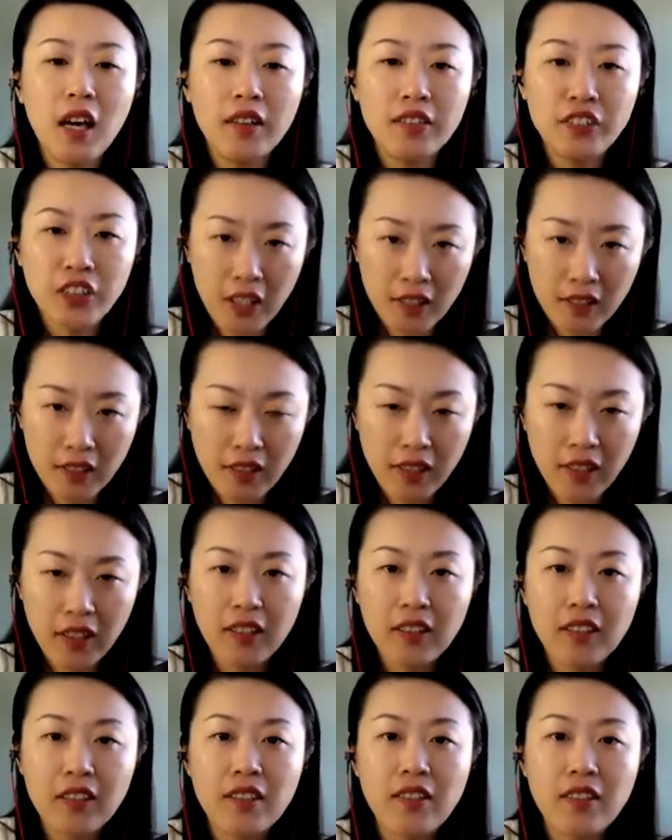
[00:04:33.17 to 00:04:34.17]

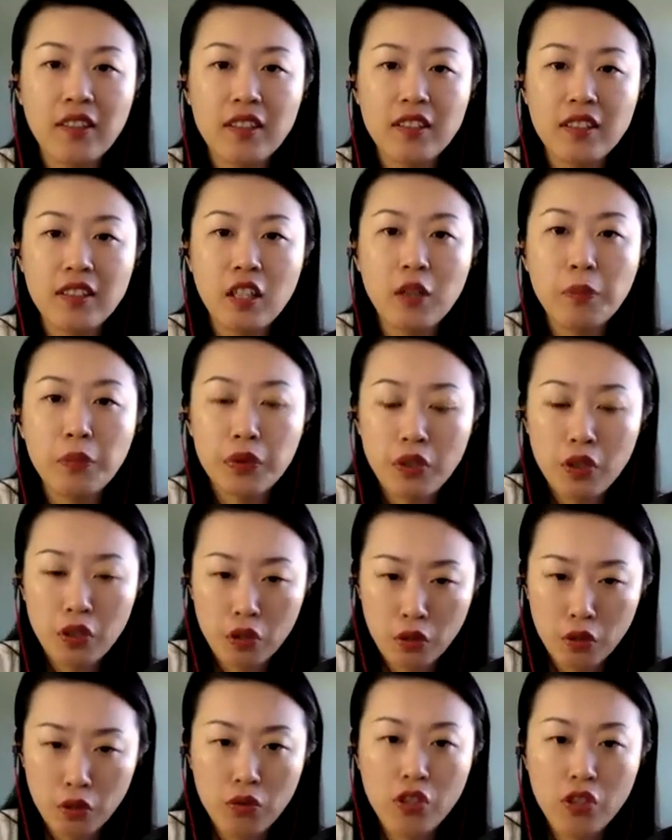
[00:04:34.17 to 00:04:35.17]
technique, this
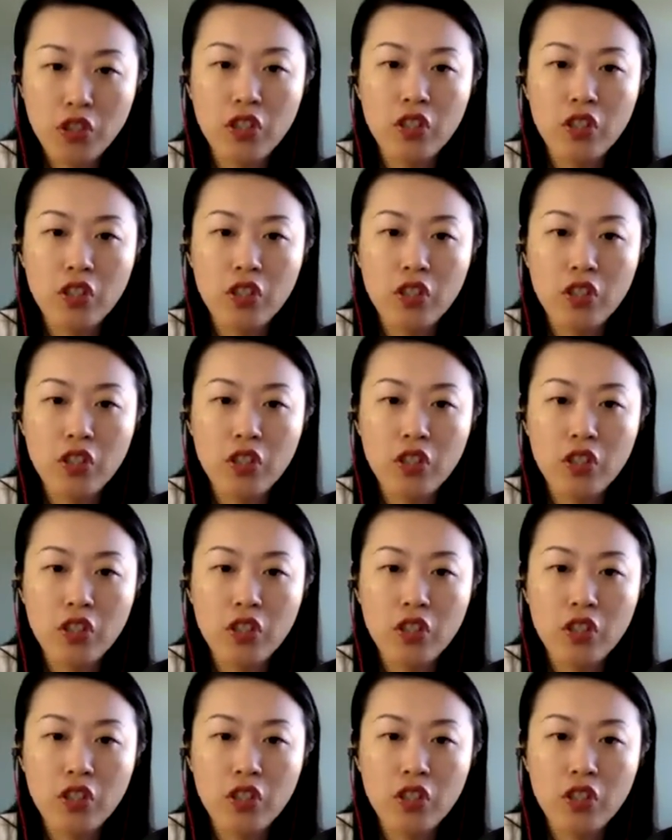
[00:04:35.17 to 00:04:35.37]
approach.